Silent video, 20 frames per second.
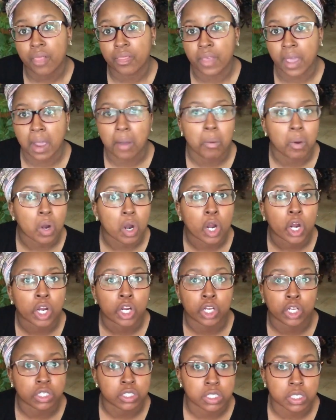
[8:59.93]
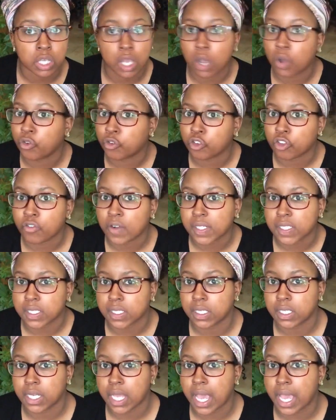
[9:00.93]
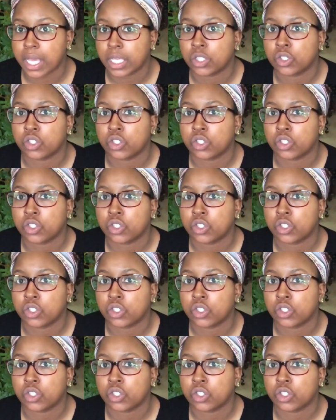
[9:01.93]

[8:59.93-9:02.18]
they were good to go for the rest of the day.